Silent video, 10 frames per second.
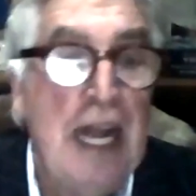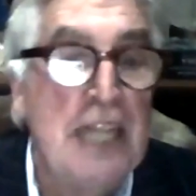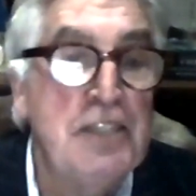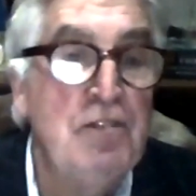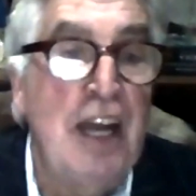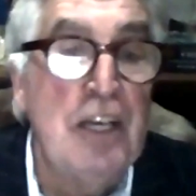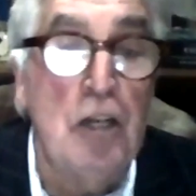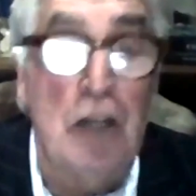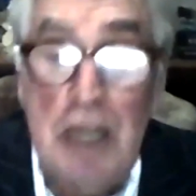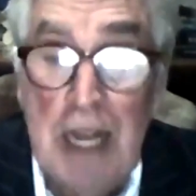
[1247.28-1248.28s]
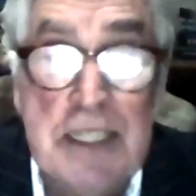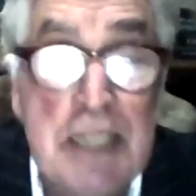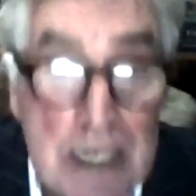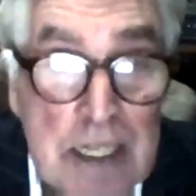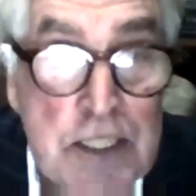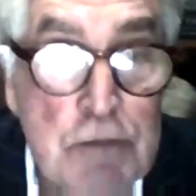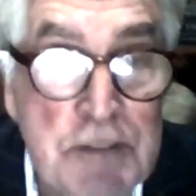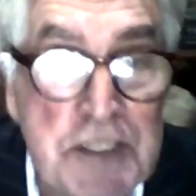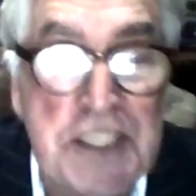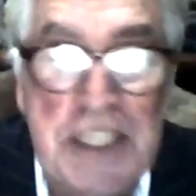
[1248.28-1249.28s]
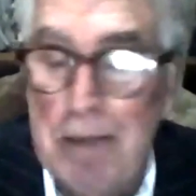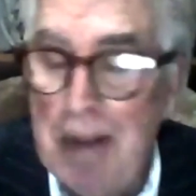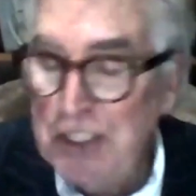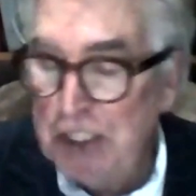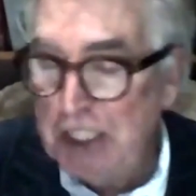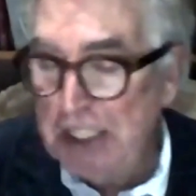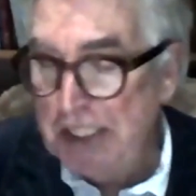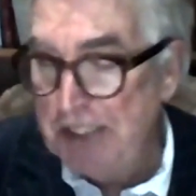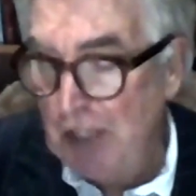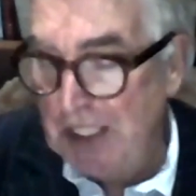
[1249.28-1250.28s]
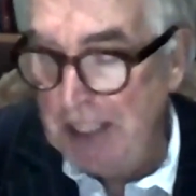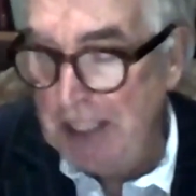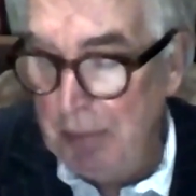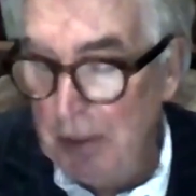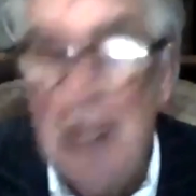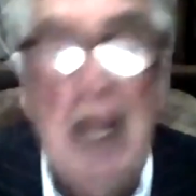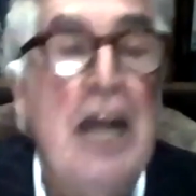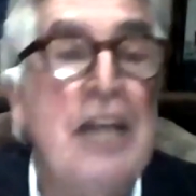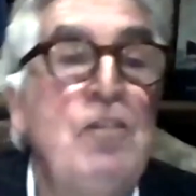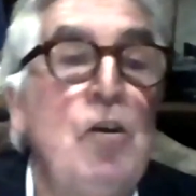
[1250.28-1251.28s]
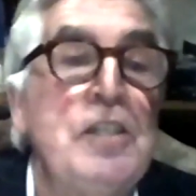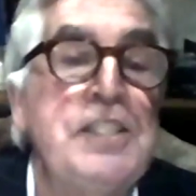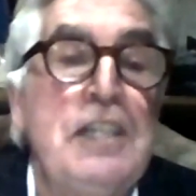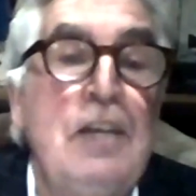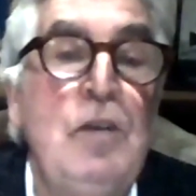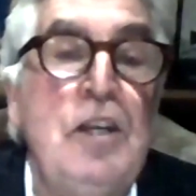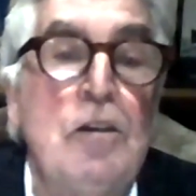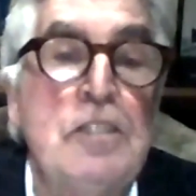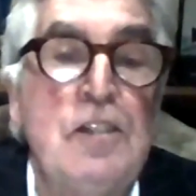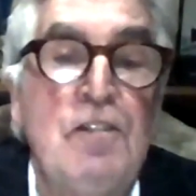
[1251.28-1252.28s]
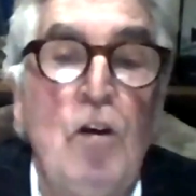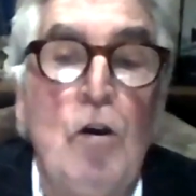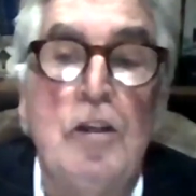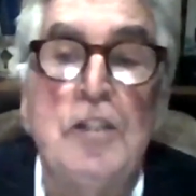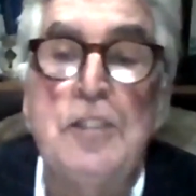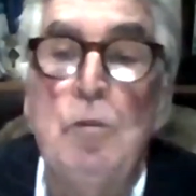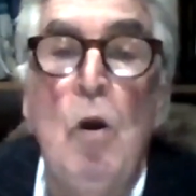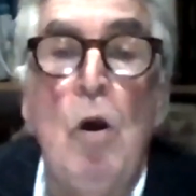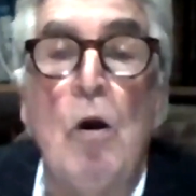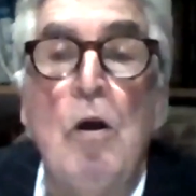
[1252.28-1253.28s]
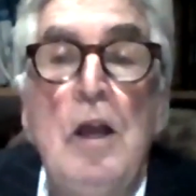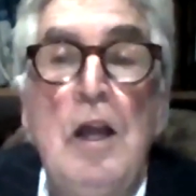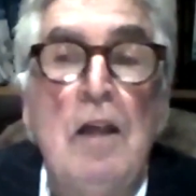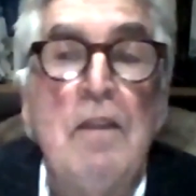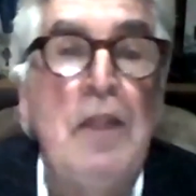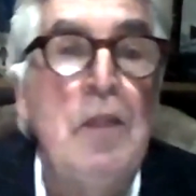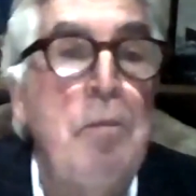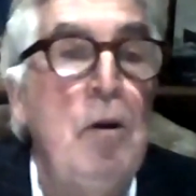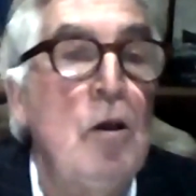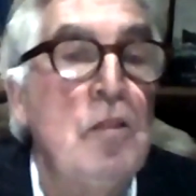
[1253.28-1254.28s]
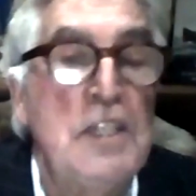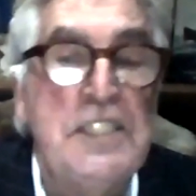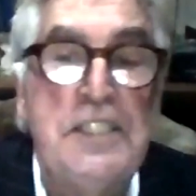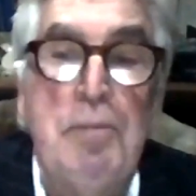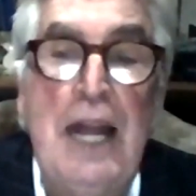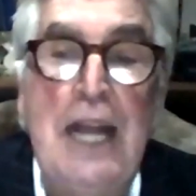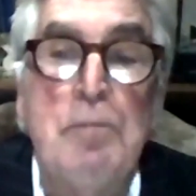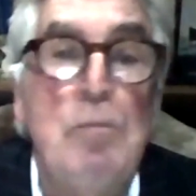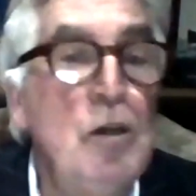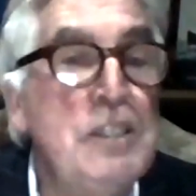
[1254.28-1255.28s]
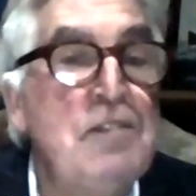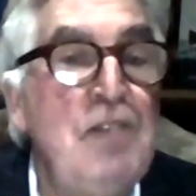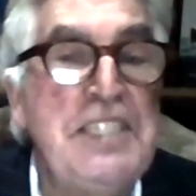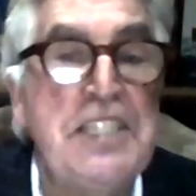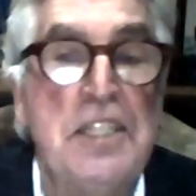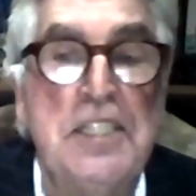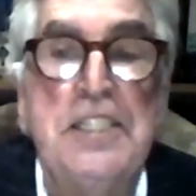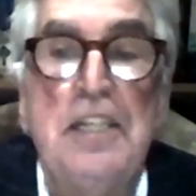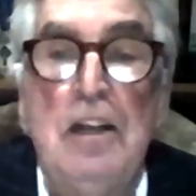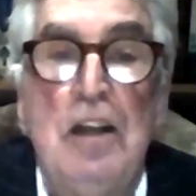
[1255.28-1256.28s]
as the Viola and used the same engines, for example. And of course, if we go to the Falklands War, then the port that supplied most vessels,